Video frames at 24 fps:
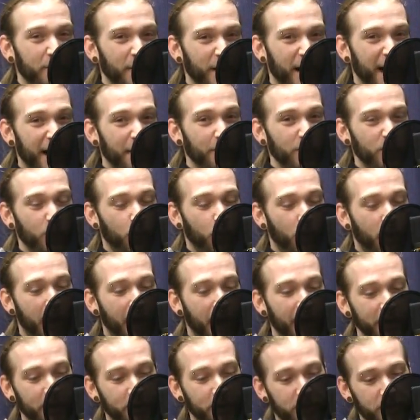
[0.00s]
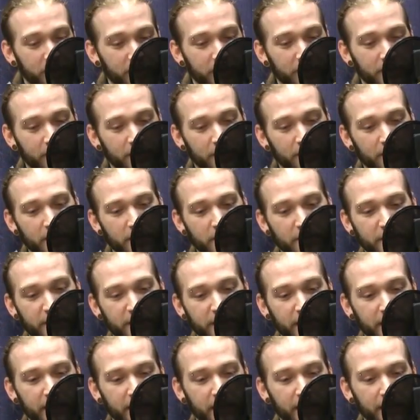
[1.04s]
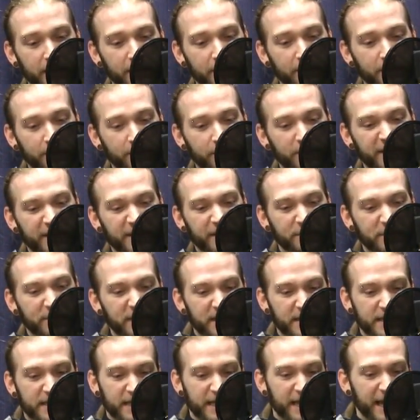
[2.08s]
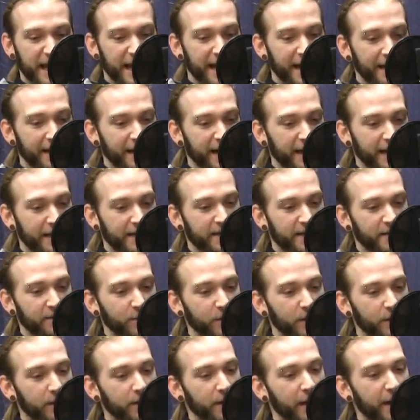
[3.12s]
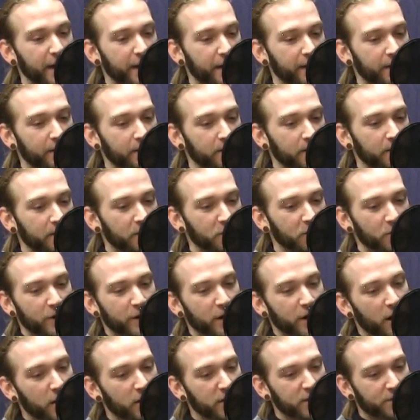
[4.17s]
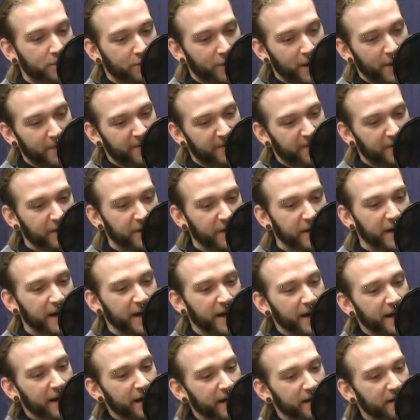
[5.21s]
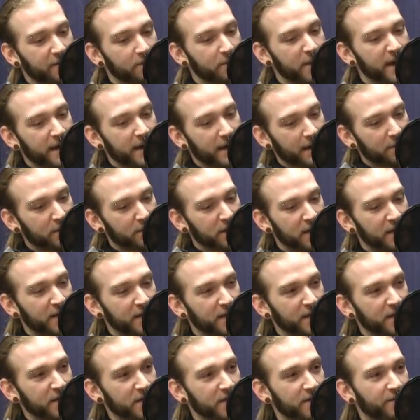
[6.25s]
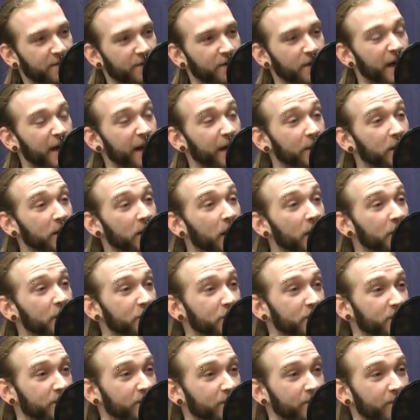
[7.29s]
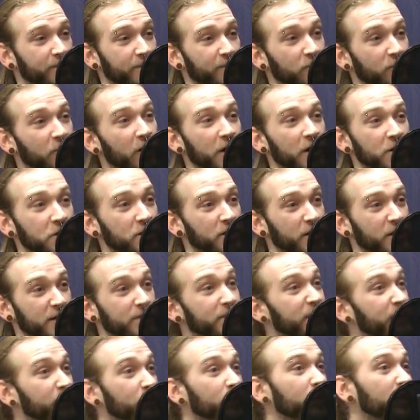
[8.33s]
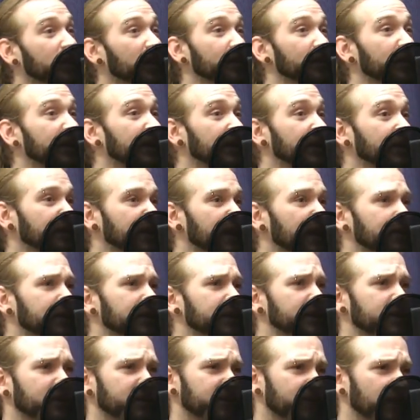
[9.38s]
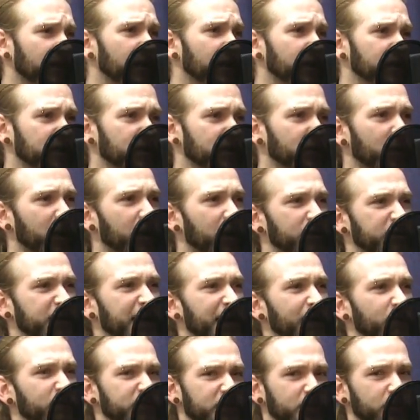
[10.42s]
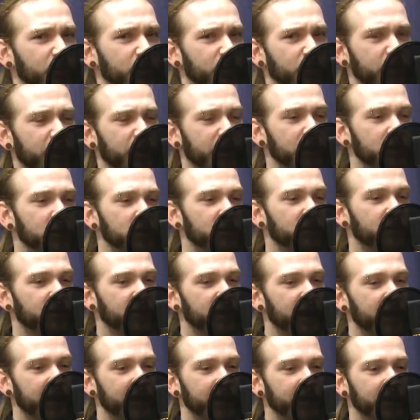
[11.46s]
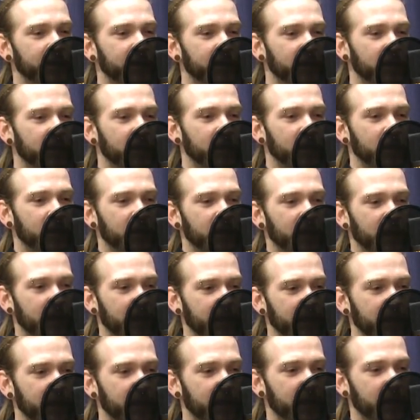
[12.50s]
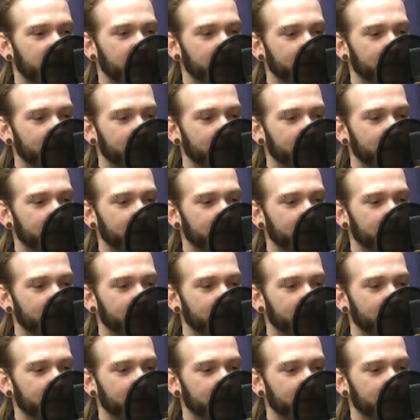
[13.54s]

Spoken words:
But I would watch the pizza guy next to me, like, doing all his prep for the day and making pizzas for, like, the lunch rush because people would come in and get pizza for lunch. Where I was at, it was a good location for that. And